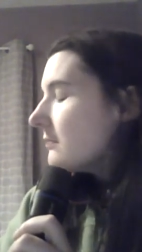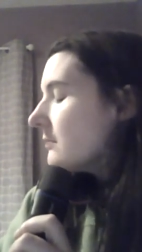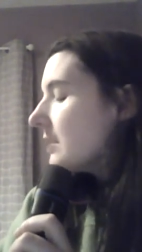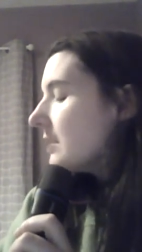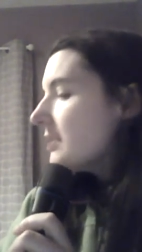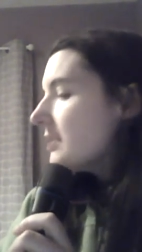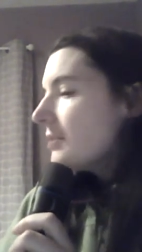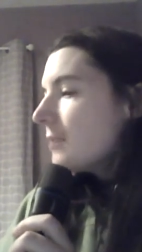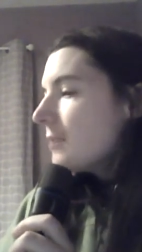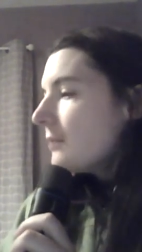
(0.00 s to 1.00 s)
into the
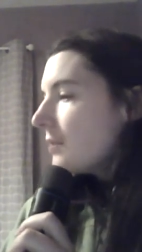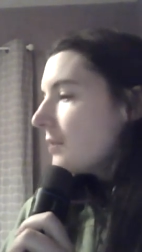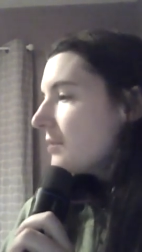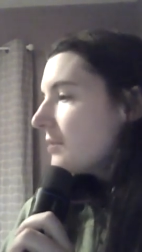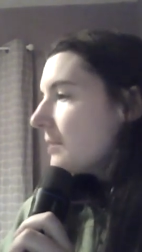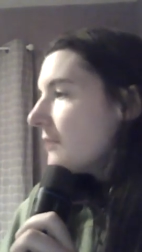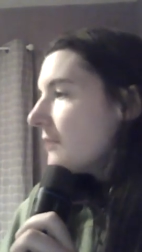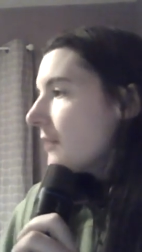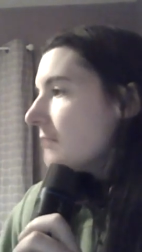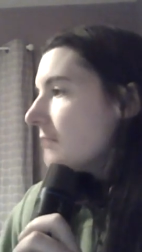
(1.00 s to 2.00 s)
workforce, but
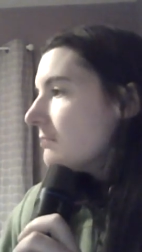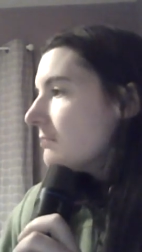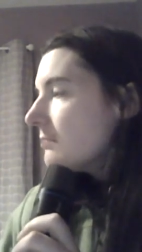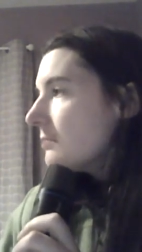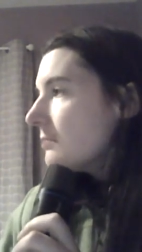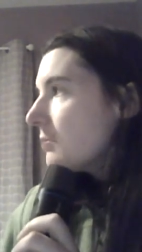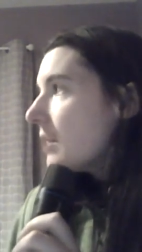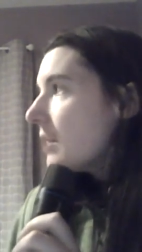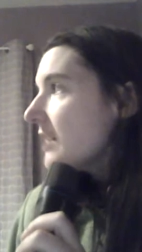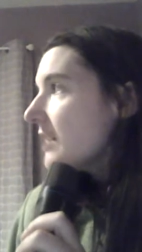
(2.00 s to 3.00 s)
if I'm
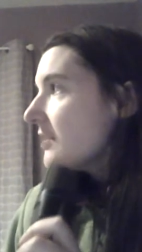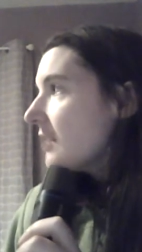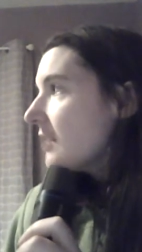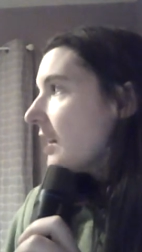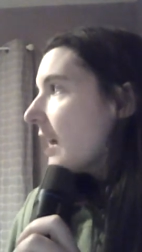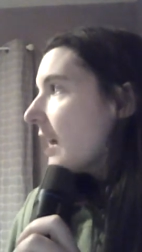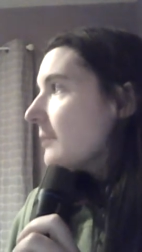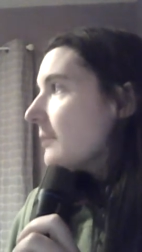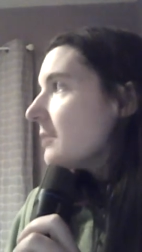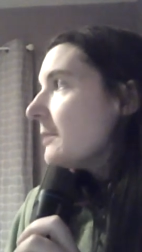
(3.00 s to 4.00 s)
right, I'm
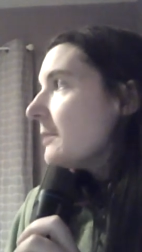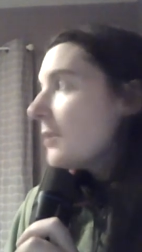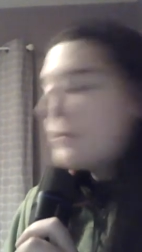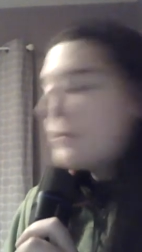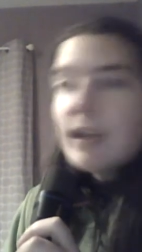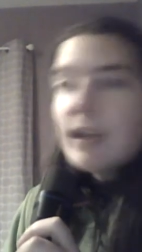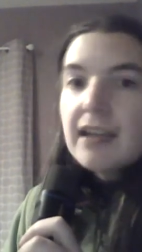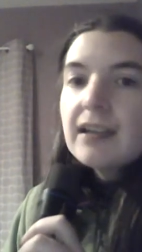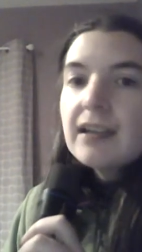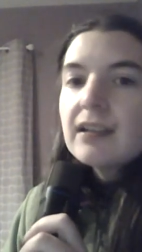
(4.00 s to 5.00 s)
going to be pushed
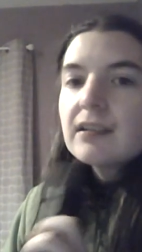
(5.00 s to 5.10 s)
back.